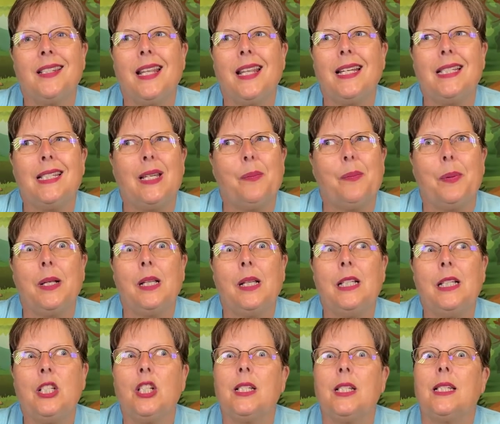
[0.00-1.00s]
they typically
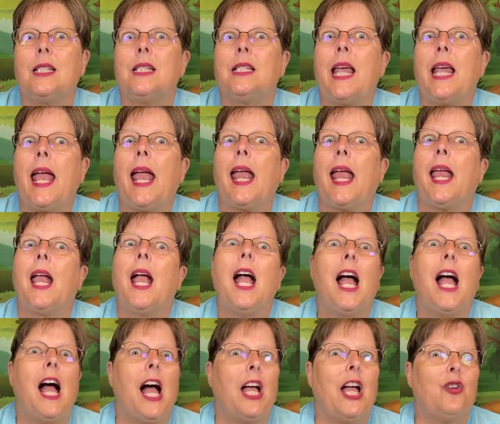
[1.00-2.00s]
just stay
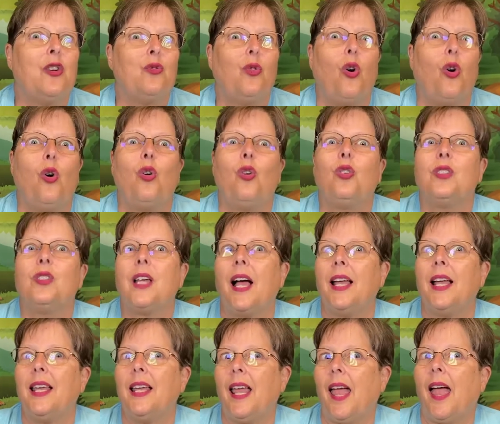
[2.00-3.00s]
enrolled
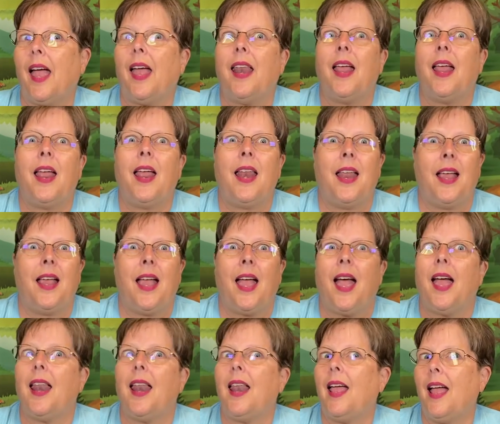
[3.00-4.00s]
again and
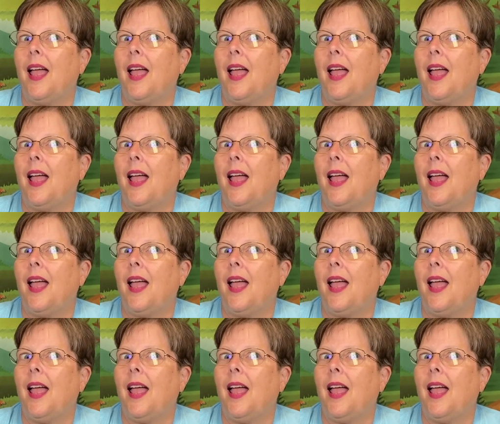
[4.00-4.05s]
again